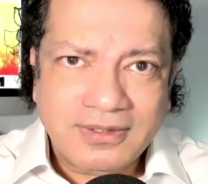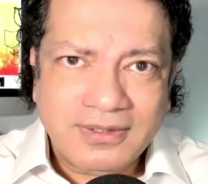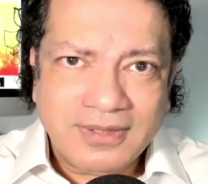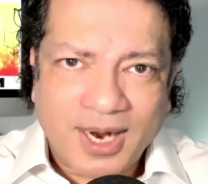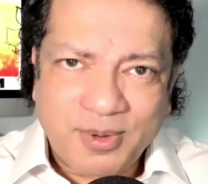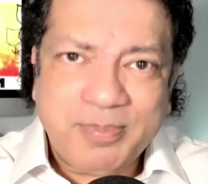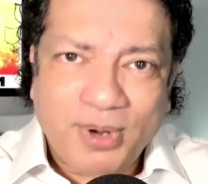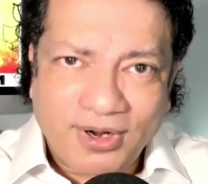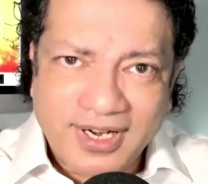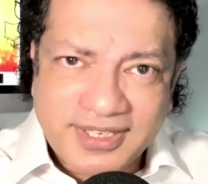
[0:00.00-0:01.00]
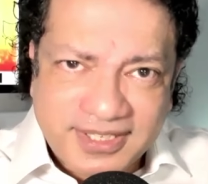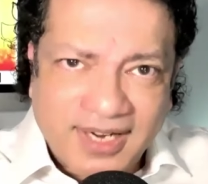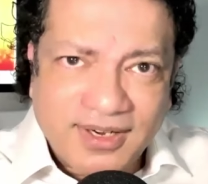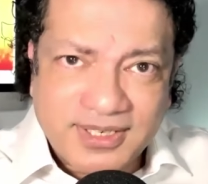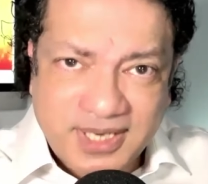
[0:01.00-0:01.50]
How were Paul and
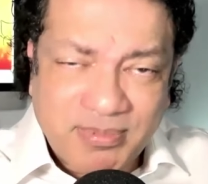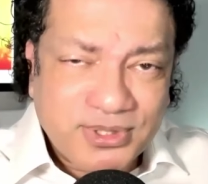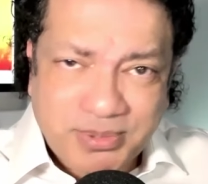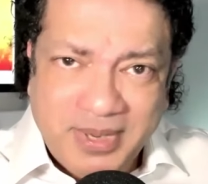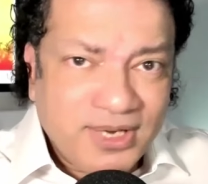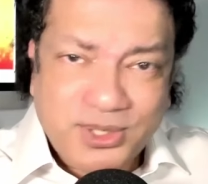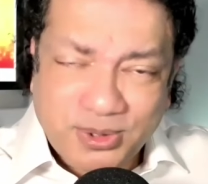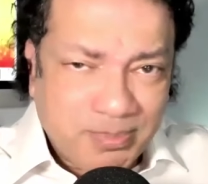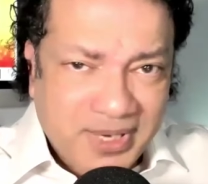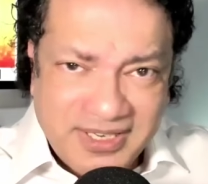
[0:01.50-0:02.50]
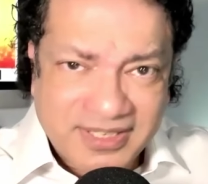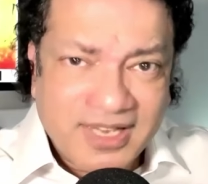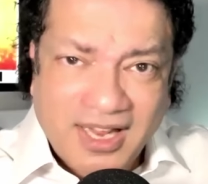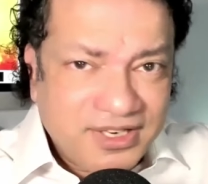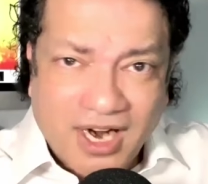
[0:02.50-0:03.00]
Silas able to be at total peace in
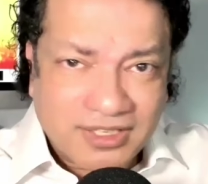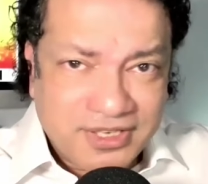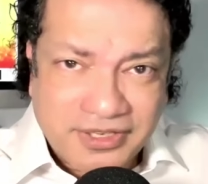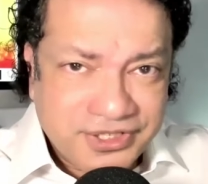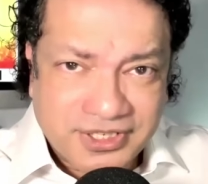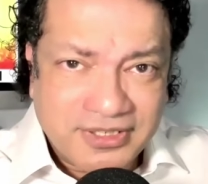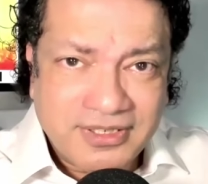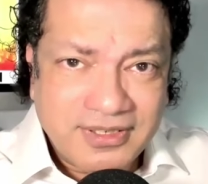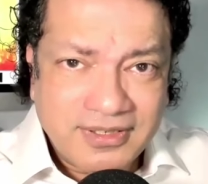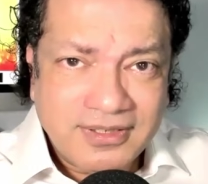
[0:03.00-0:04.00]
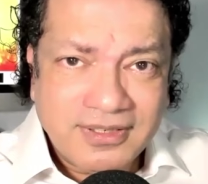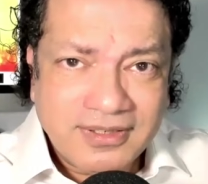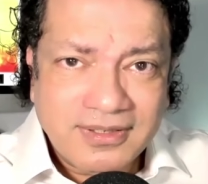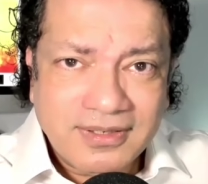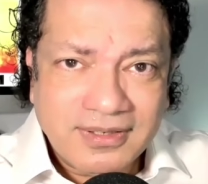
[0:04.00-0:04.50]
that dark dungeon?
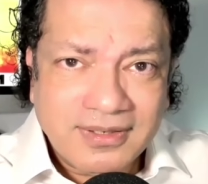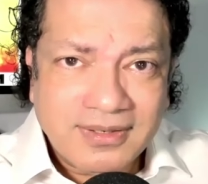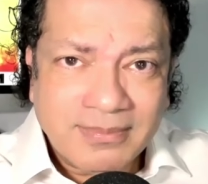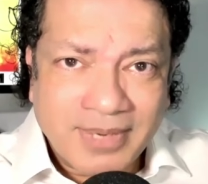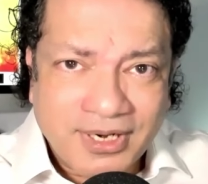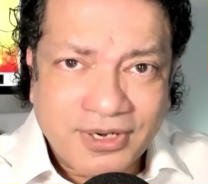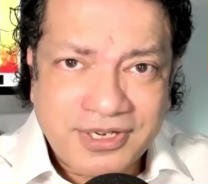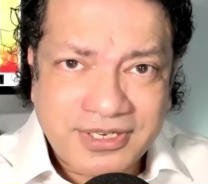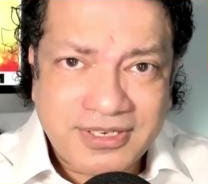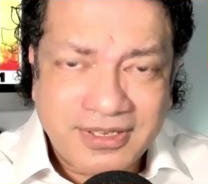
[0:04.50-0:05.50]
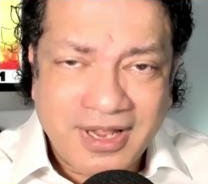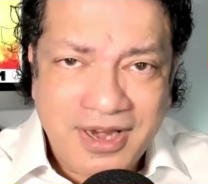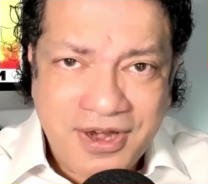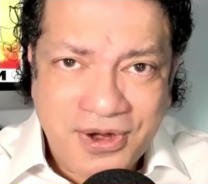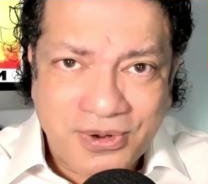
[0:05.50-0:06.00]
Because they
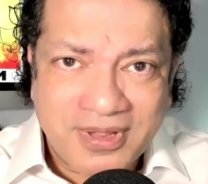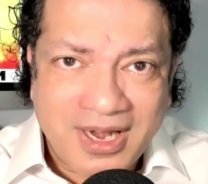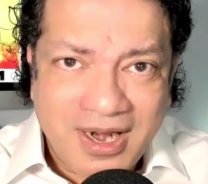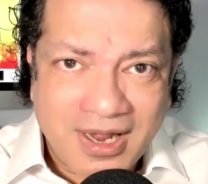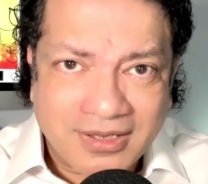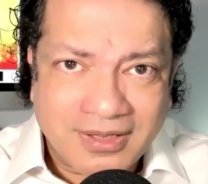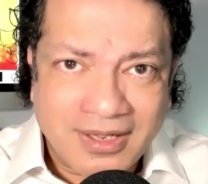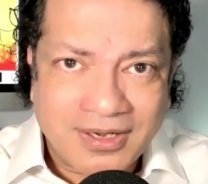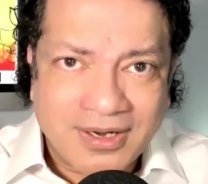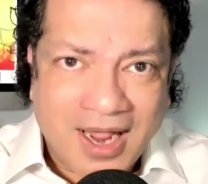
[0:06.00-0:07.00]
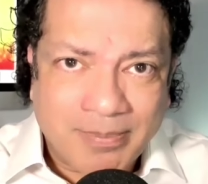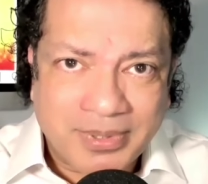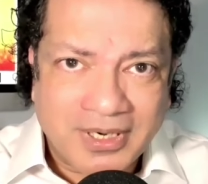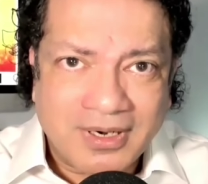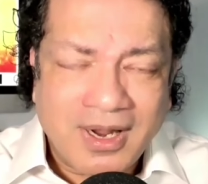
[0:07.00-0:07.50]
knew that nothing could
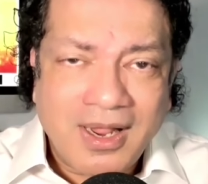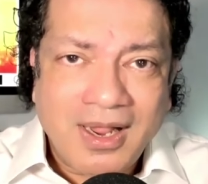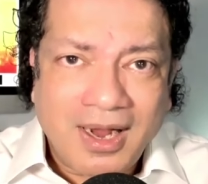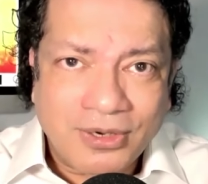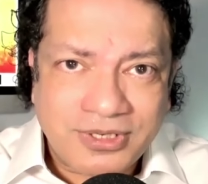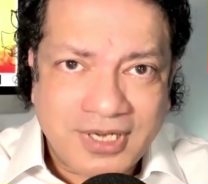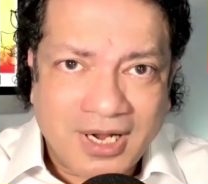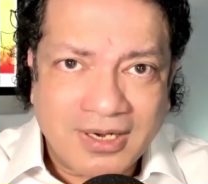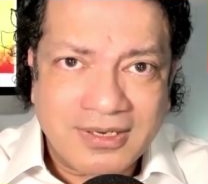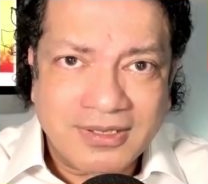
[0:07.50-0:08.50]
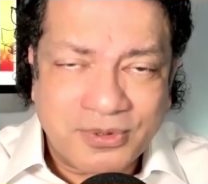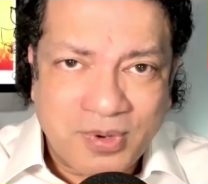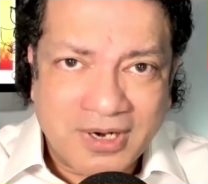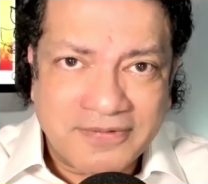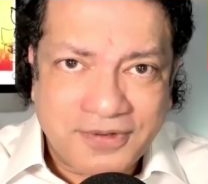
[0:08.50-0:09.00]
happen outside the
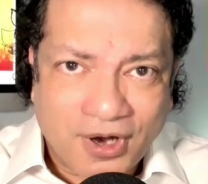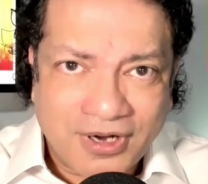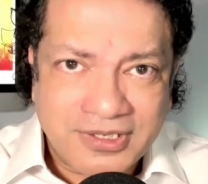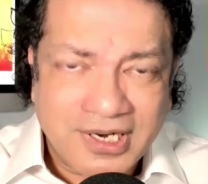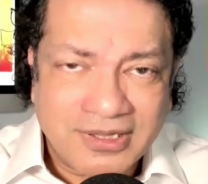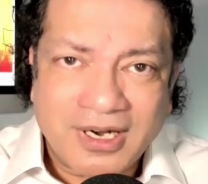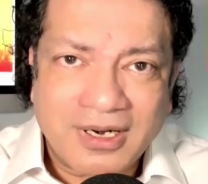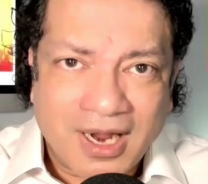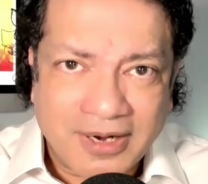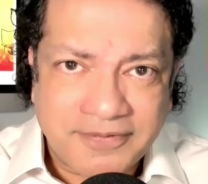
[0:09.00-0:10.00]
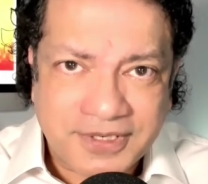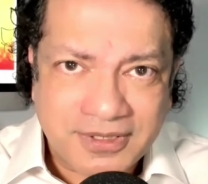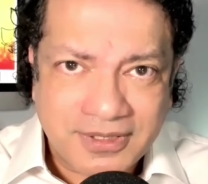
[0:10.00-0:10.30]
will of God in their lives.